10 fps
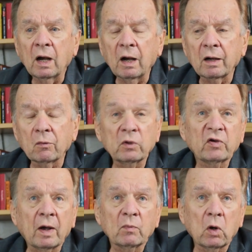uh,
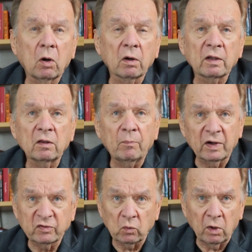which I'm calling the
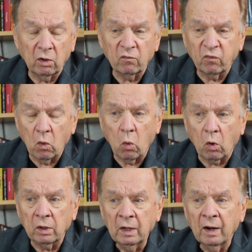Bus one oh
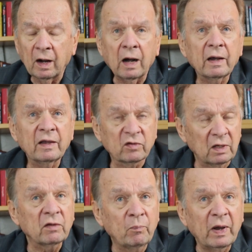four. Uh, it's
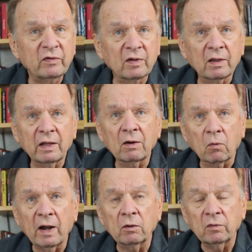it's basically
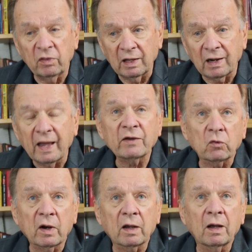around the
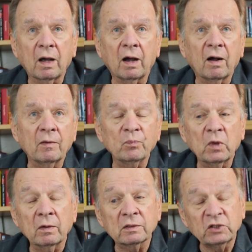electric um,
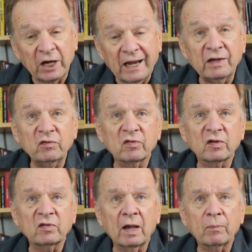uh, change
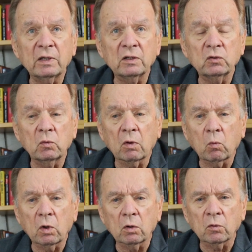that's happening to our
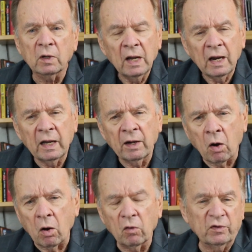world, and
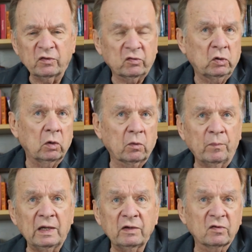all this took
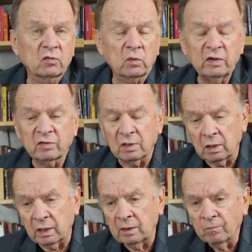me just
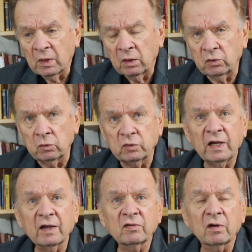recently to
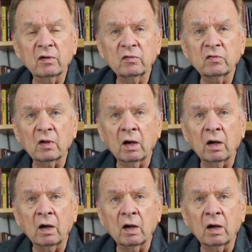Tesla's